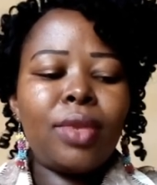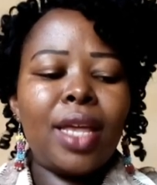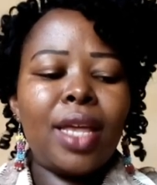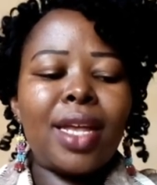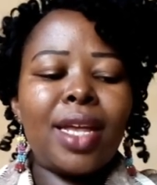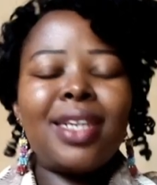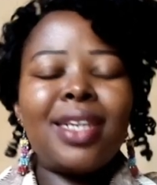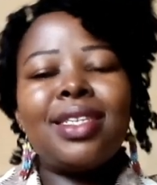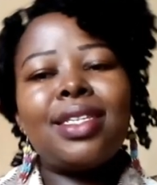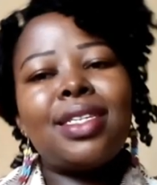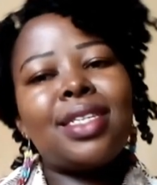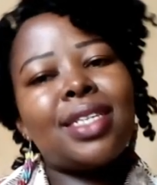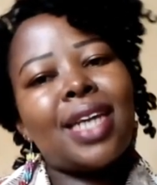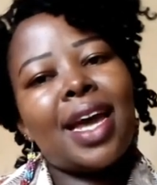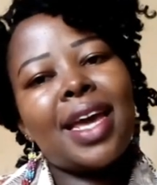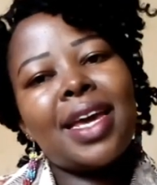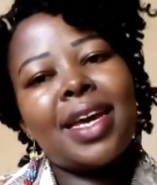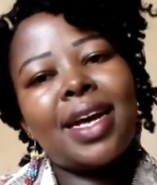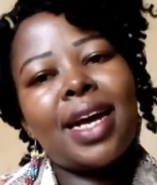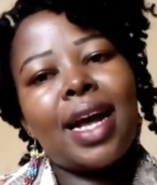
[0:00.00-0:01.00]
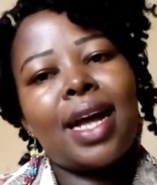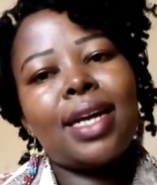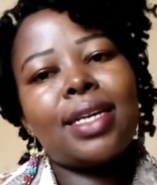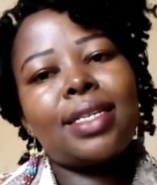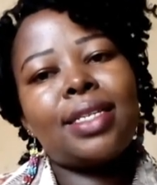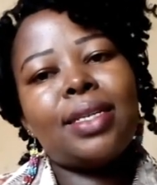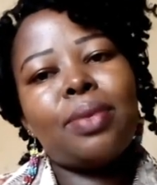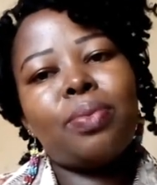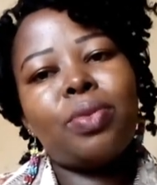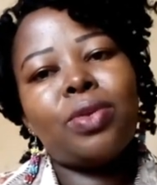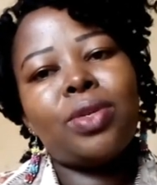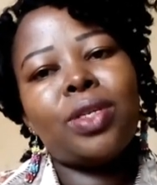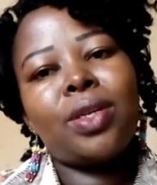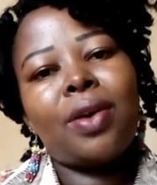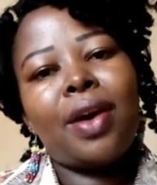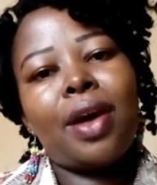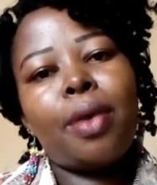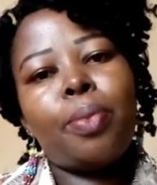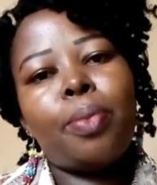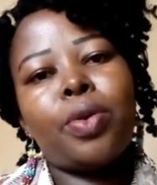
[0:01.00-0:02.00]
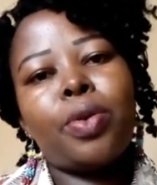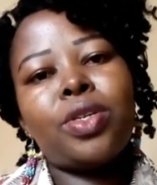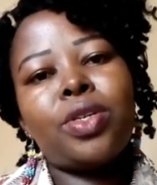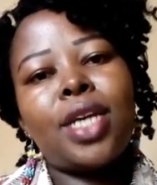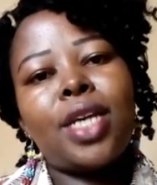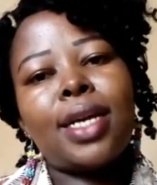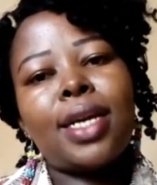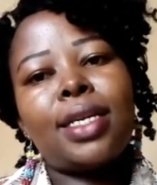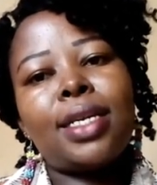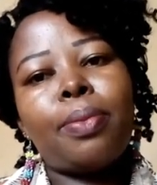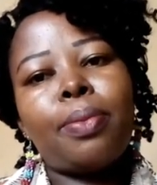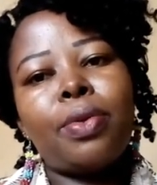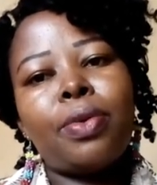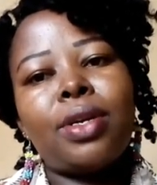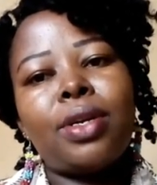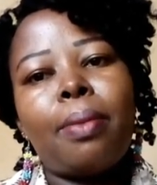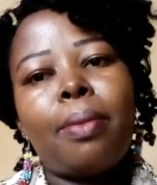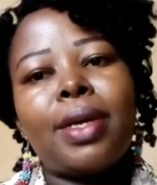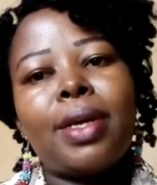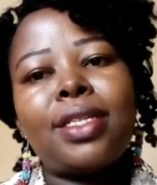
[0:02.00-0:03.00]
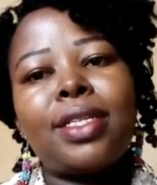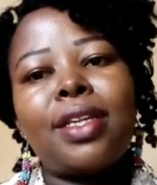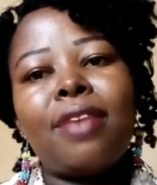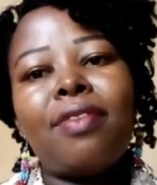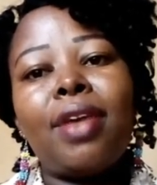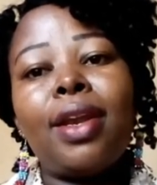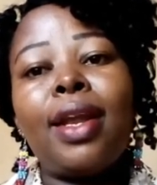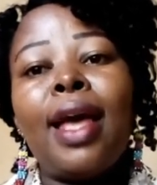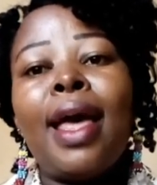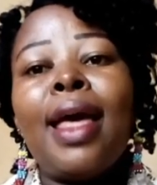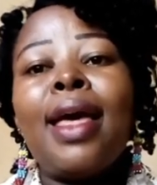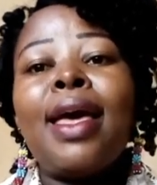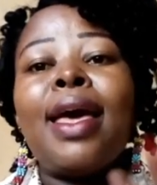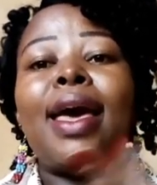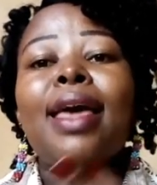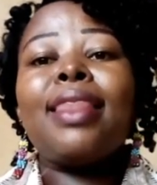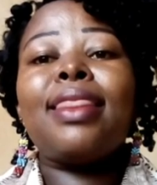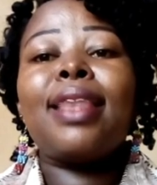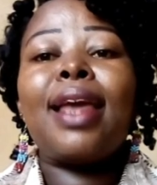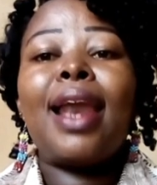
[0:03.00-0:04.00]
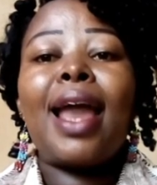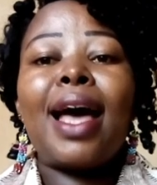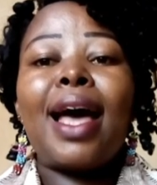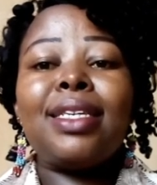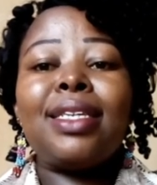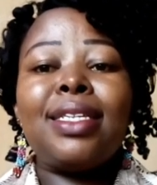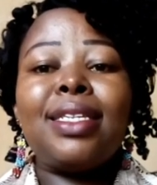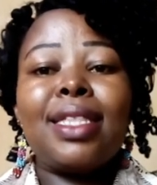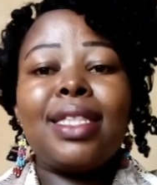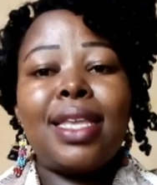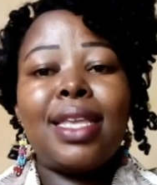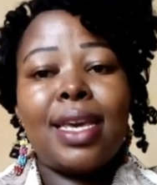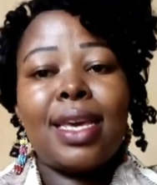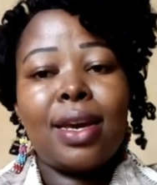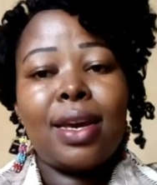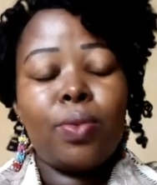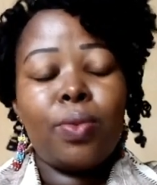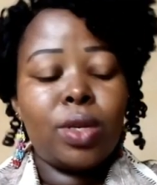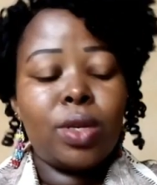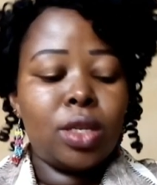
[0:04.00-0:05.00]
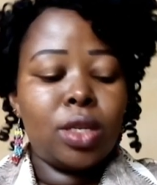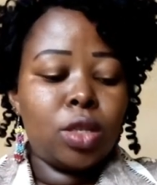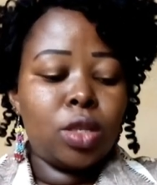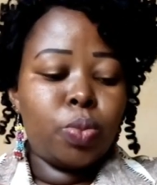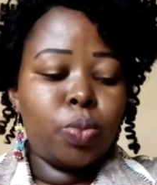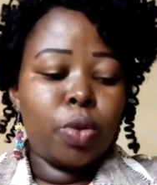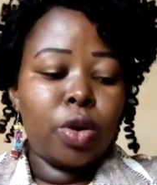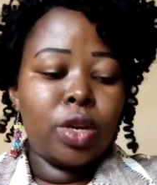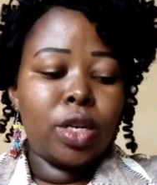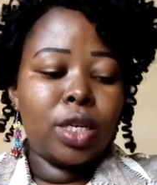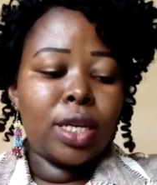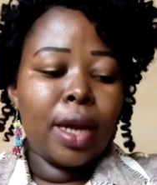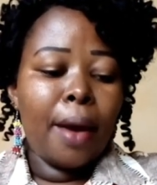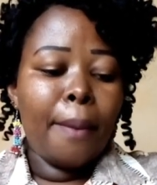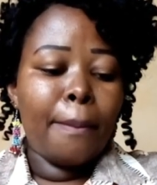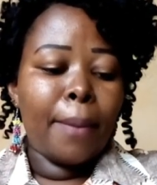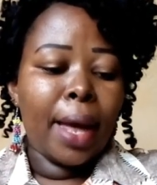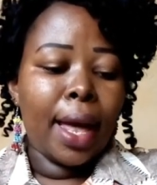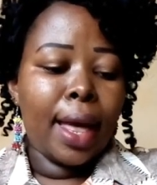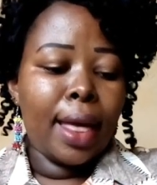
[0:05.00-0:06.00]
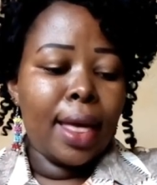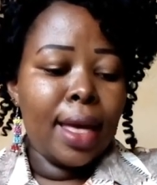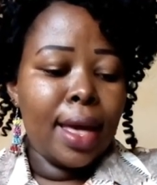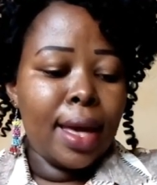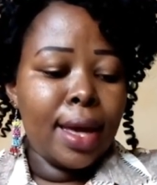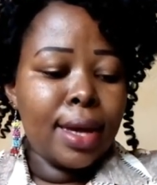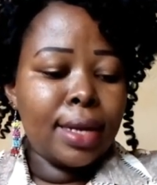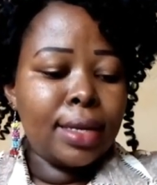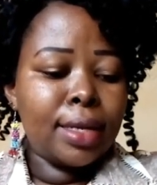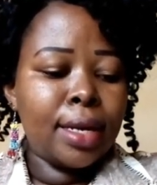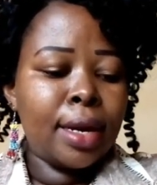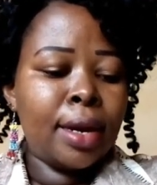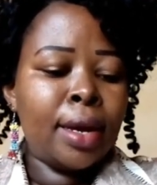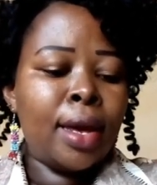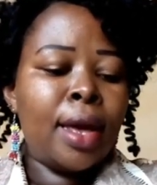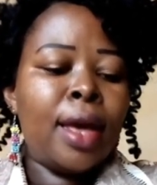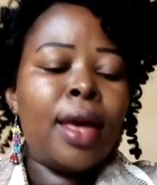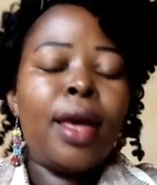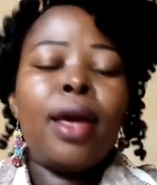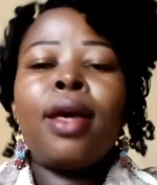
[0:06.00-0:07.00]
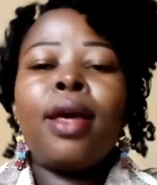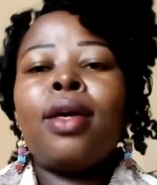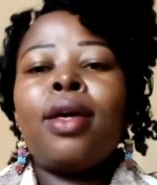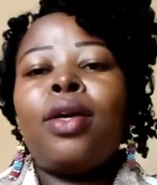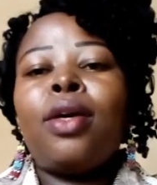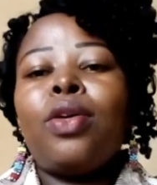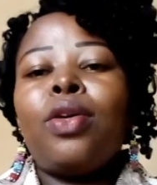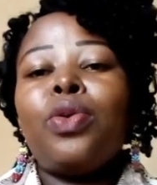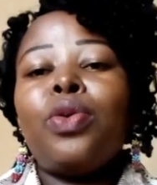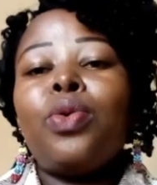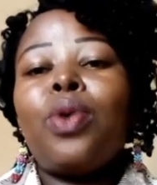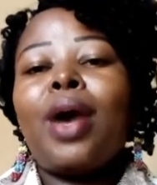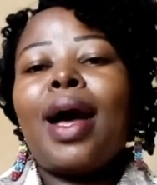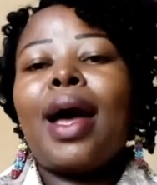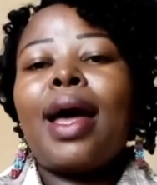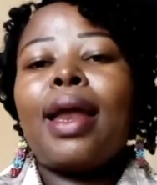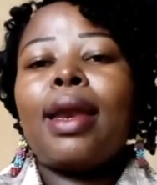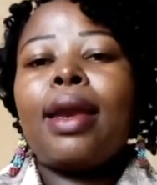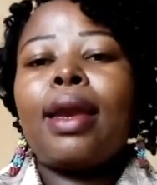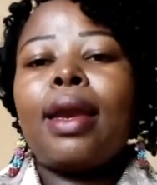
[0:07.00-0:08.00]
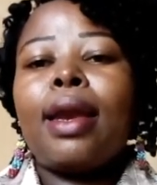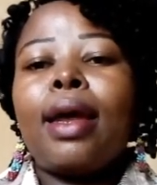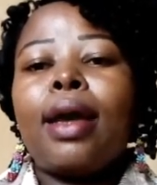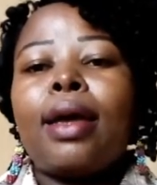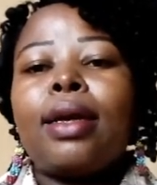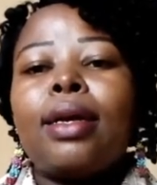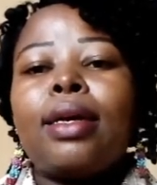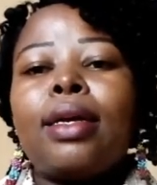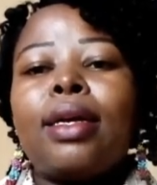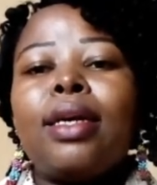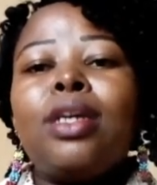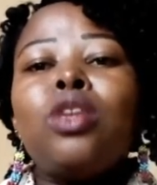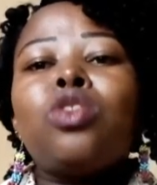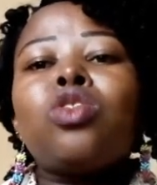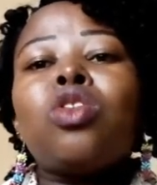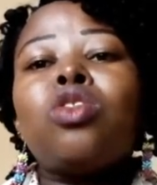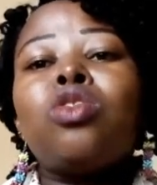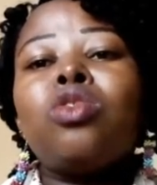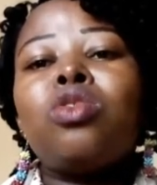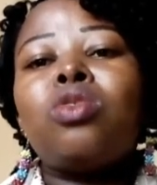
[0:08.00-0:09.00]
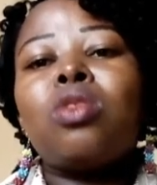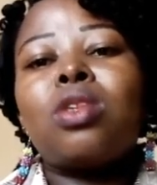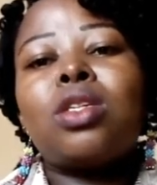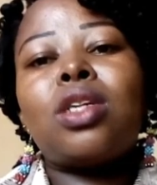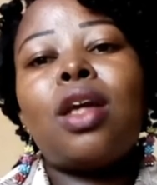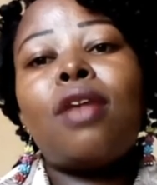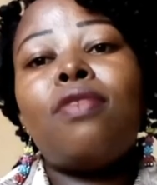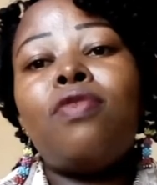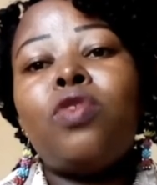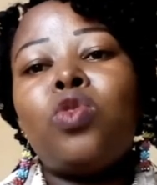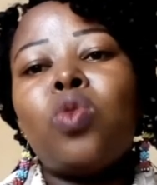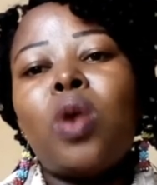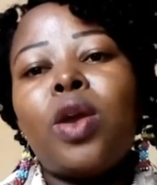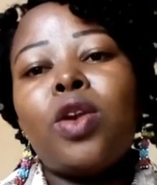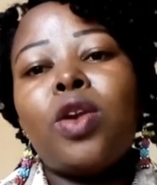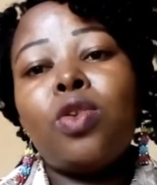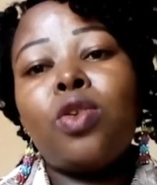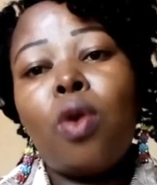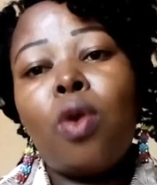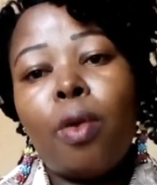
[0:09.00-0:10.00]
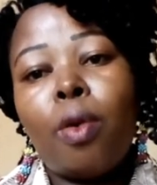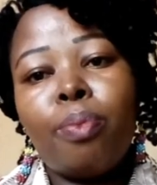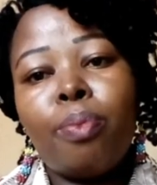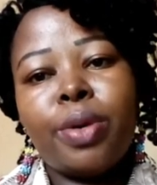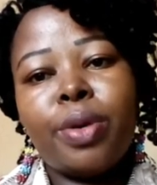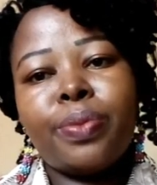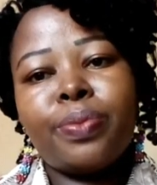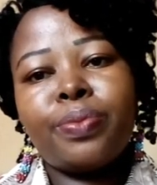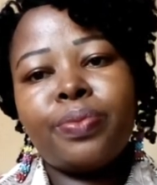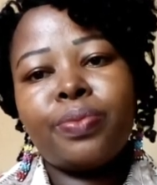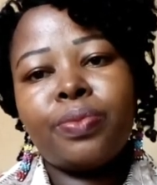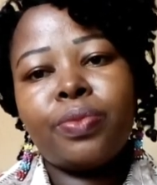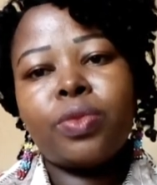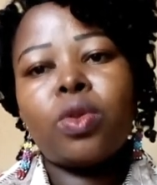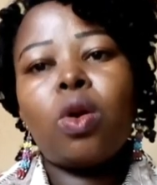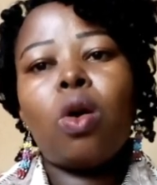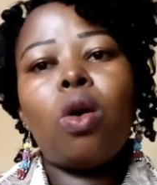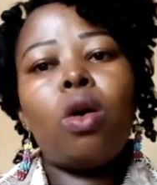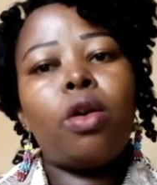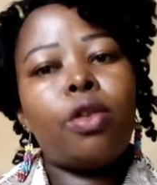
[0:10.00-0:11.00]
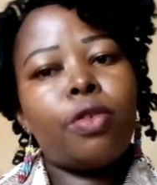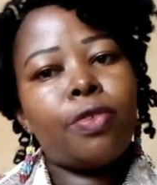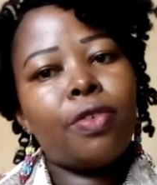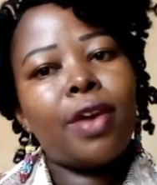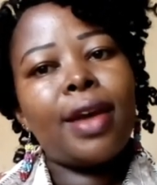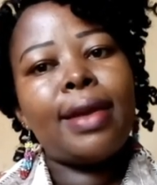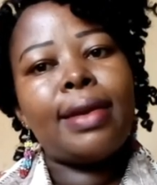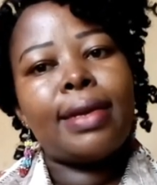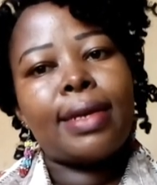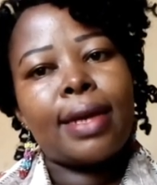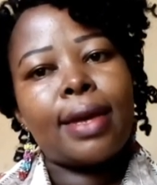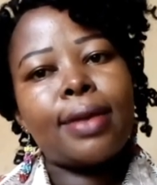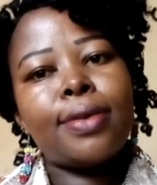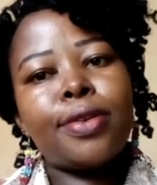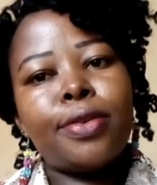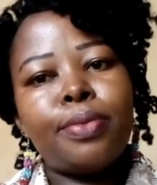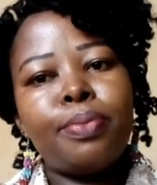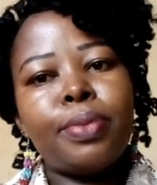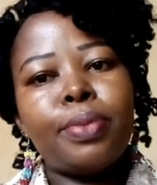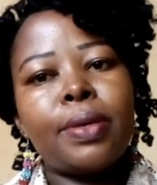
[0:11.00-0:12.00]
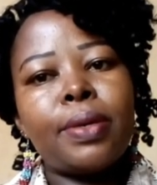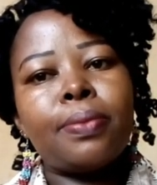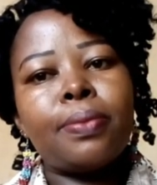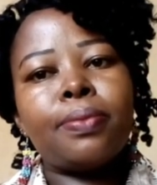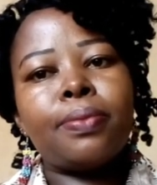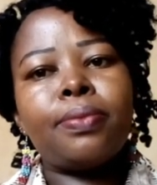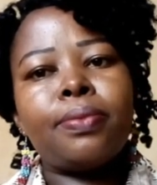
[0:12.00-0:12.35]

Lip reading: That is trying a simple DIY project, point number 7. And the last thing, which is point number 8, you can introduce yourself to a new hobby, or find a hobby